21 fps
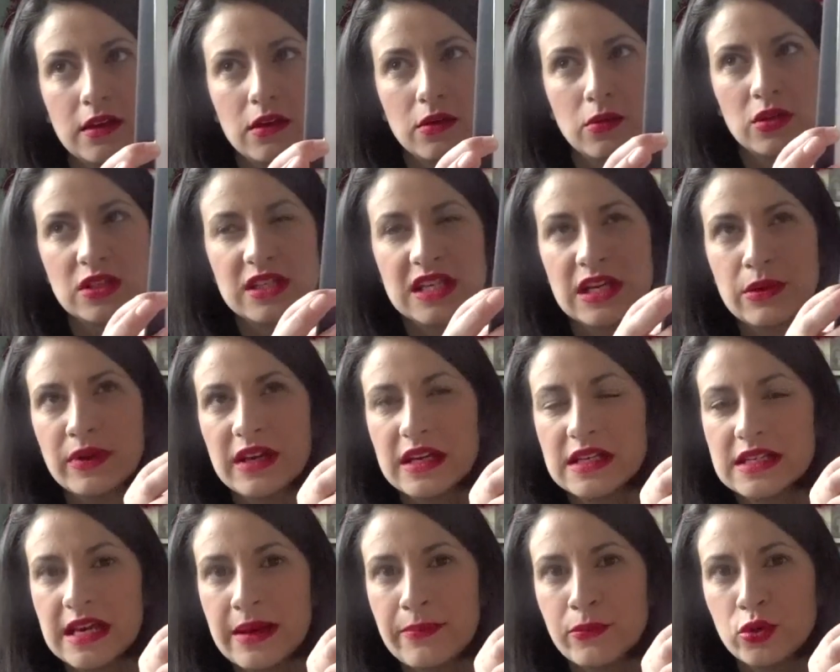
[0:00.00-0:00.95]
What day are we
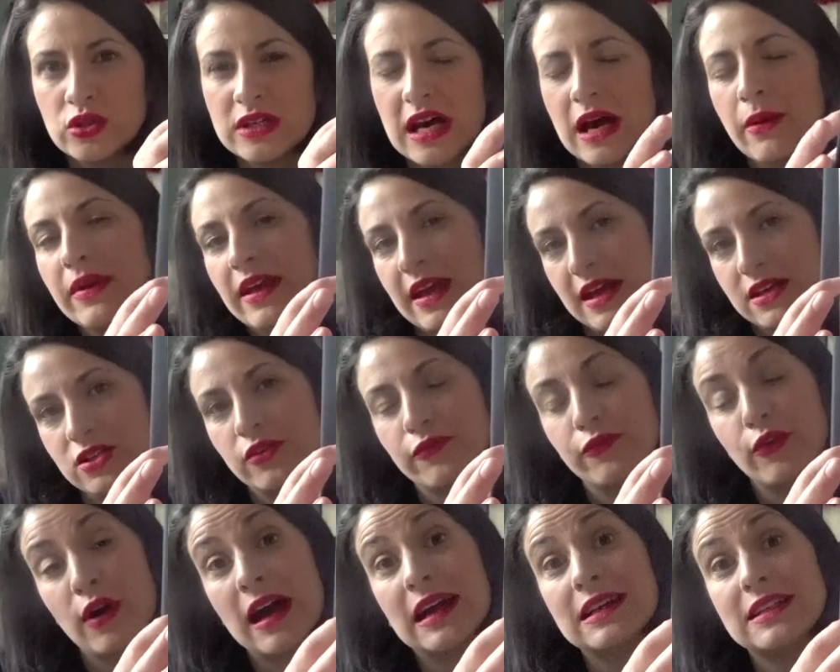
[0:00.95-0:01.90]
today? Monday. But yeah, so
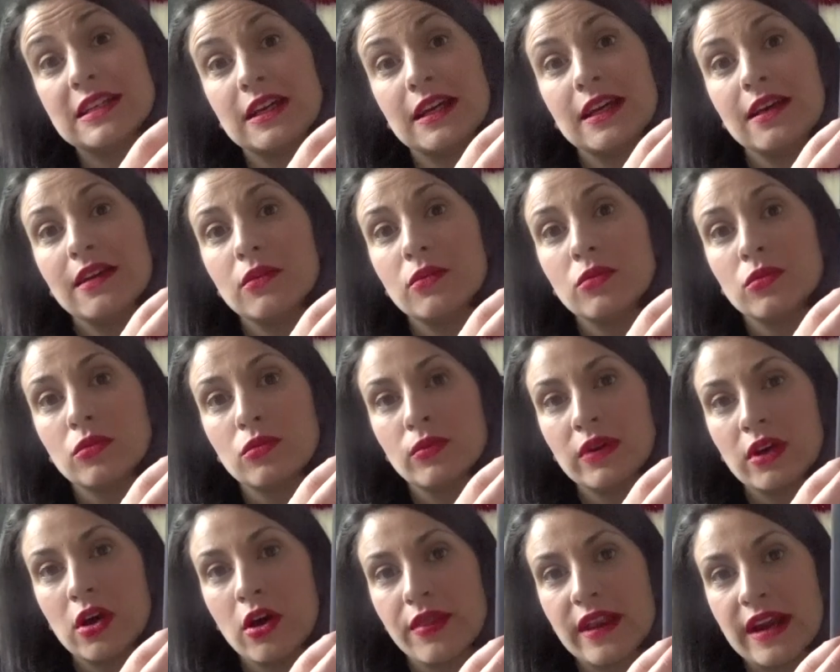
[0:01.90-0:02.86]
Friday
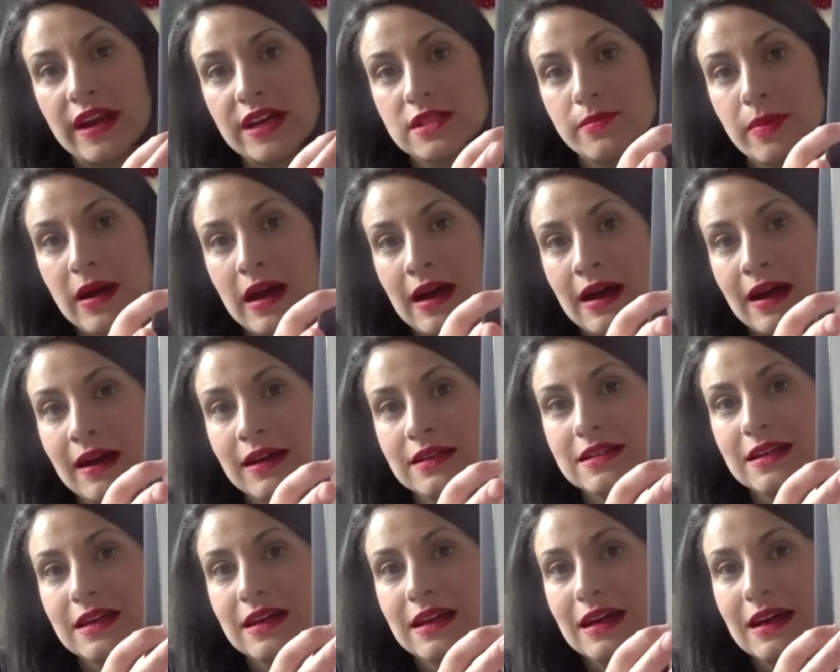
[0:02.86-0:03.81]
we got the last part,
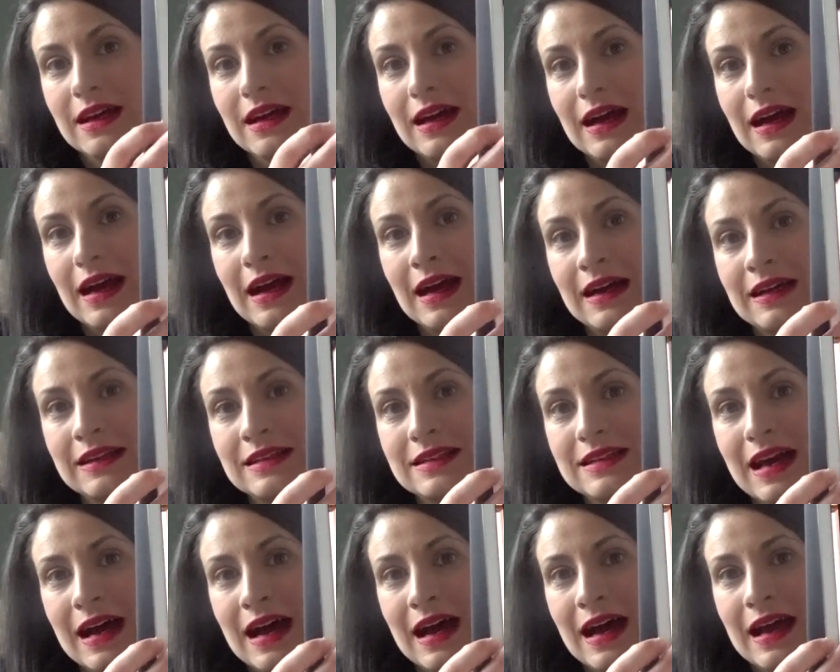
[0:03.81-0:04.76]
and
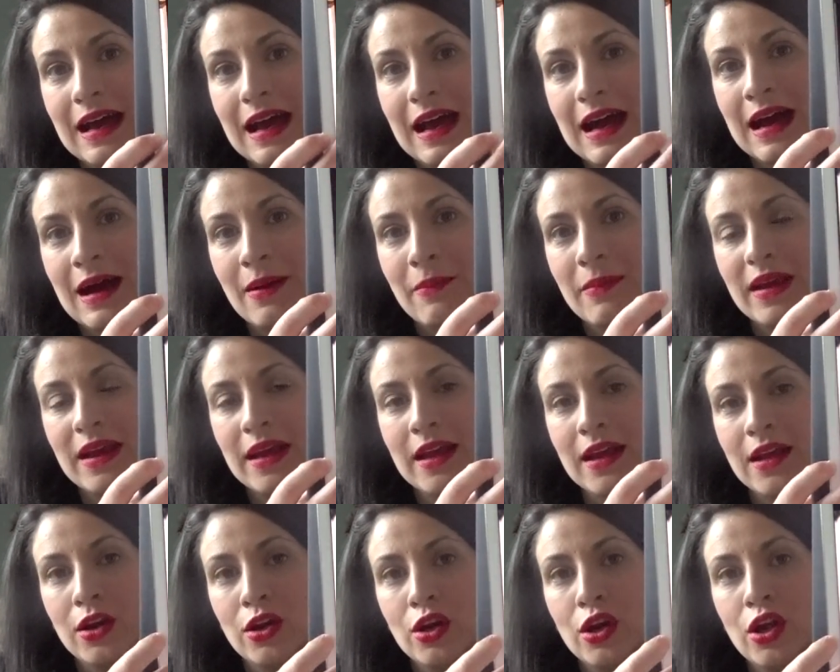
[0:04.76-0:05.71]
I am
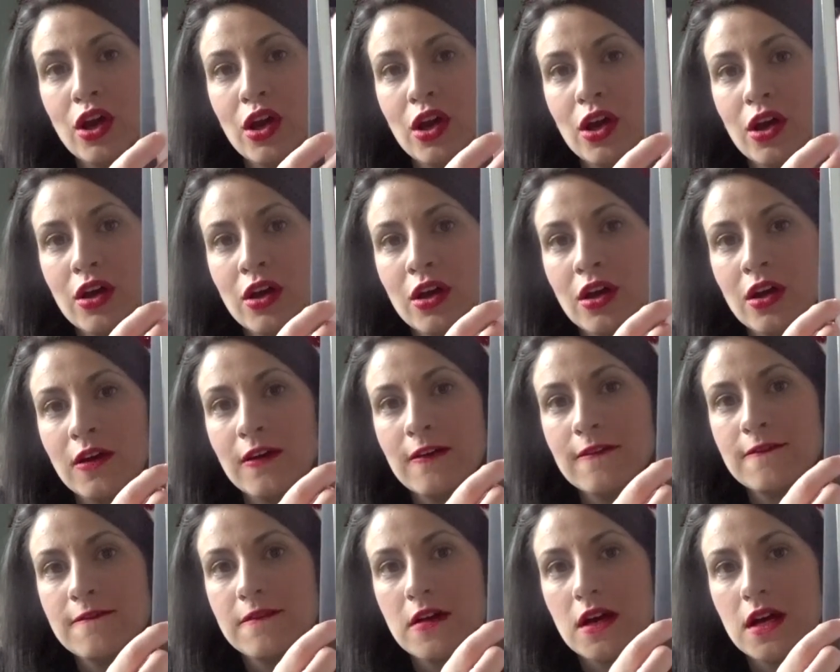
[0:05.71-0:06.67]
in
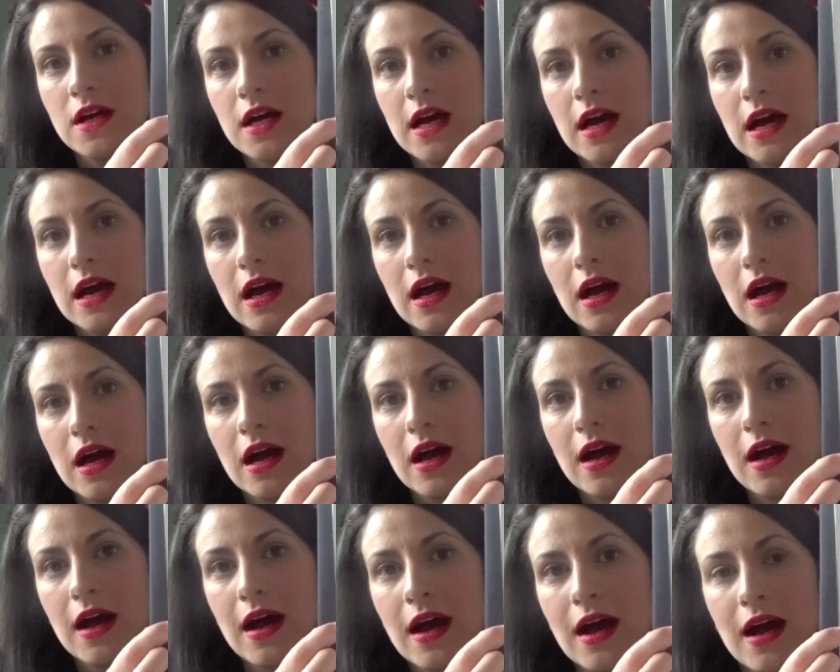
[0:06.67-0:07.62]
love.
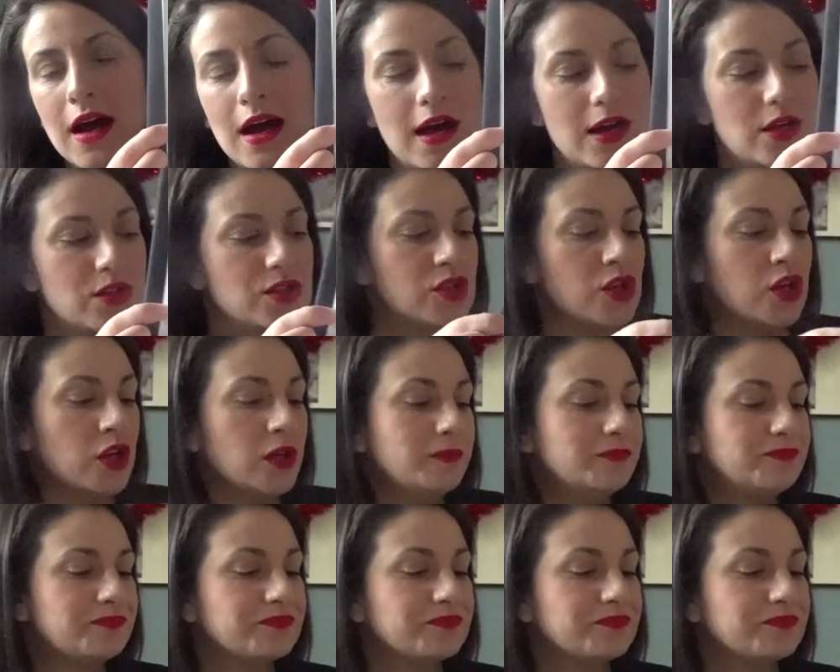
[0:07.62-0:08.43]
So